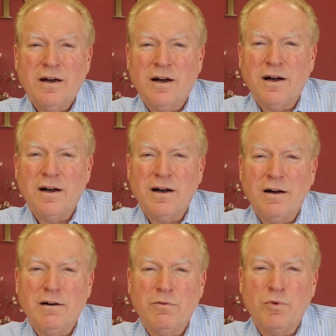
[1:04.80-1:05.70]

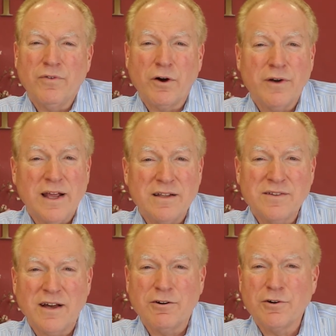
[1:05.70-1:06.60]
We've already had
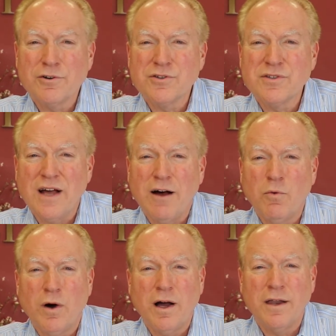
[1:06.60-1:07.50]
sellers not
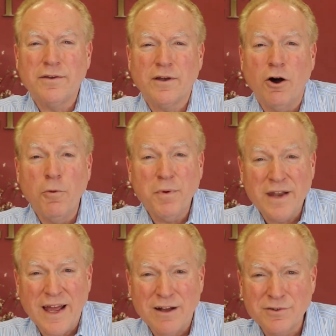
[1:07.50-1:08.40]
want open
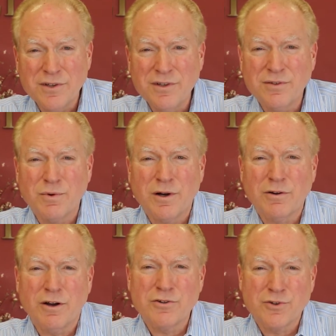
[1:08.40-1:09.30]
houses where
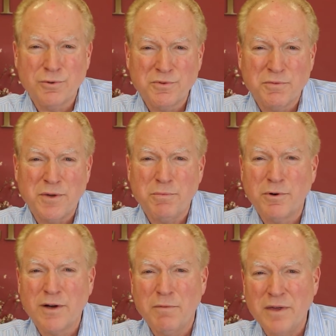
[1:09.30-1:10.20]
large groups of people
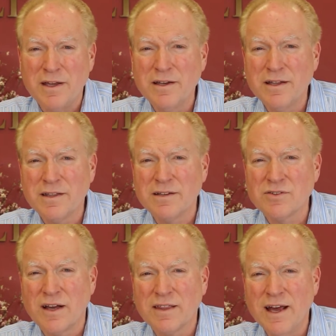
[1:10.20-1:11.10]
come in and things
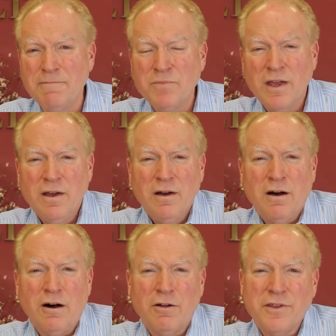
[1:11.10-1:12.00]
like that.
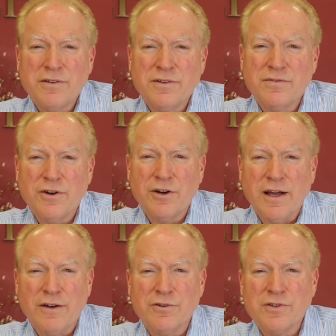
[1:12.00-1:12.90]
All this is very
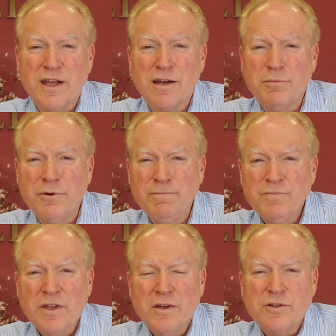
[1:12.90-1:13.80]
understandable.
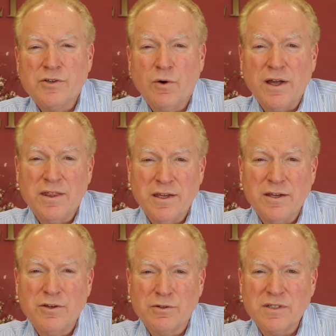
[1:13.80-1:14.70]
So I
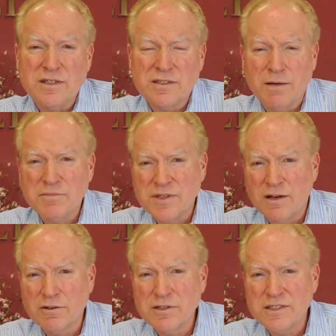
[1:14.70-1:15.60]
think you'll see some
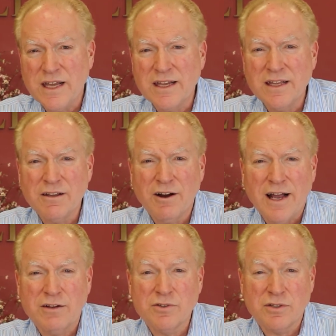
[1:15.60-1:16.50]
sellers taking their
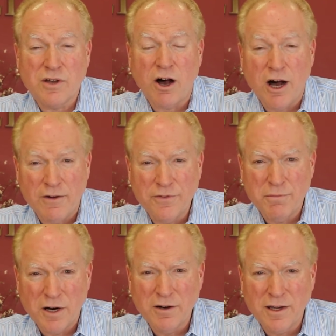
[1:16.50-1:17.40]
houses off the
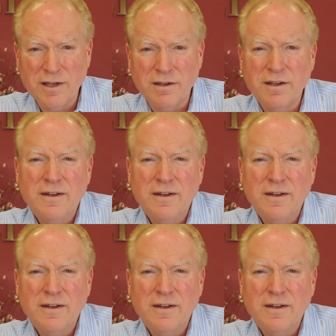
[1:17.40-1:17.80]
market.